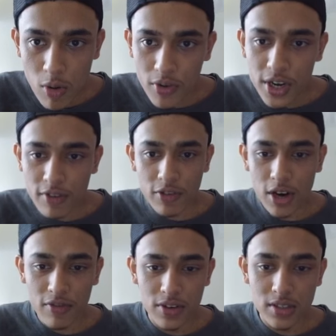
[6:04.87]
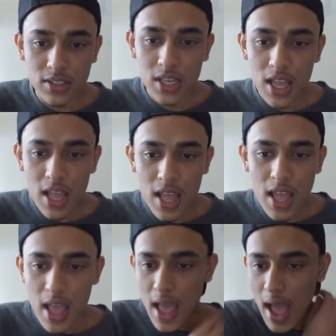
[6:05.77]
over here for reference
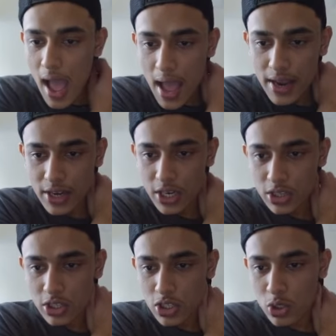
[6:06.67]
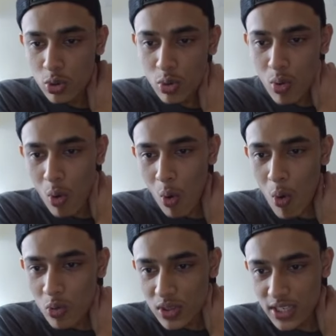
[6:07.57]
and the two
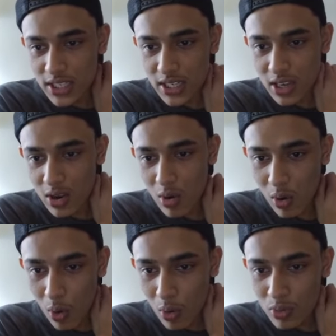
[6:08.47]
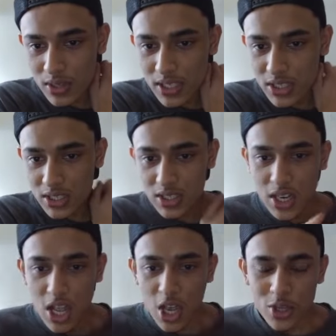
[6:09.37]
only only
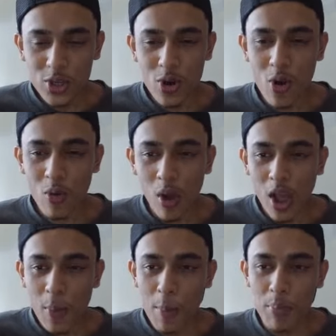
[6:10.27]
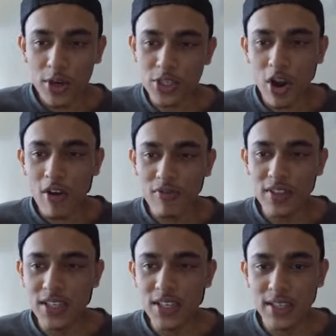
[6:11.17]
you know brush off
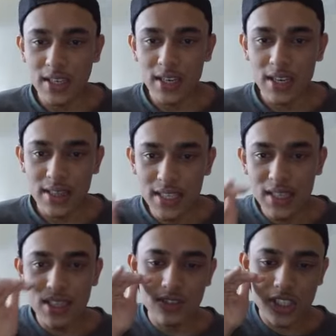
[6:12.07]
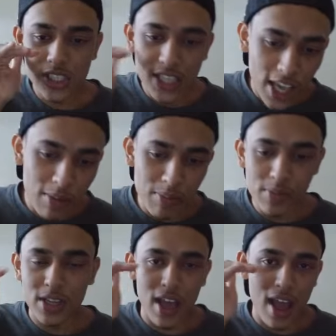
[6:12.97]
the the little
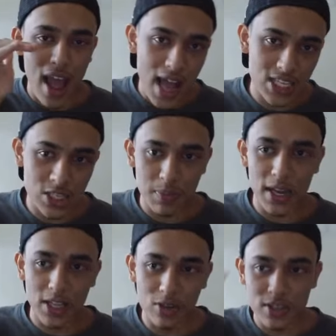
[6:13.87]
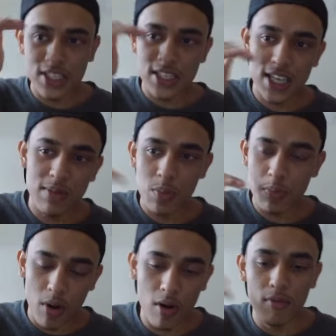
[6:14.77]
skimmed aspect or the skimmed
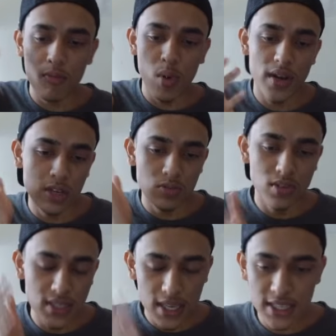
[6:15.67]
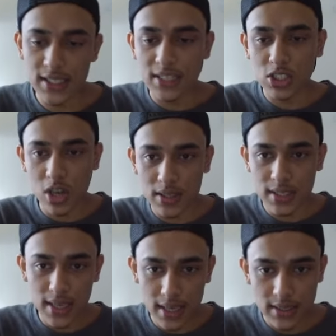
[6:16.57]
part of what it really is that's not the
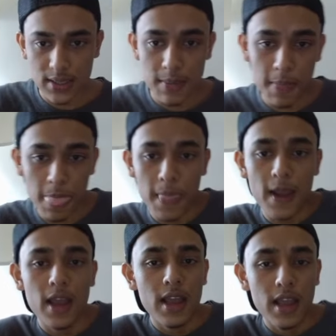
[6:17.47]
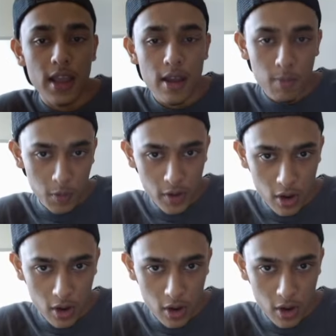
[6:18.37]
case moving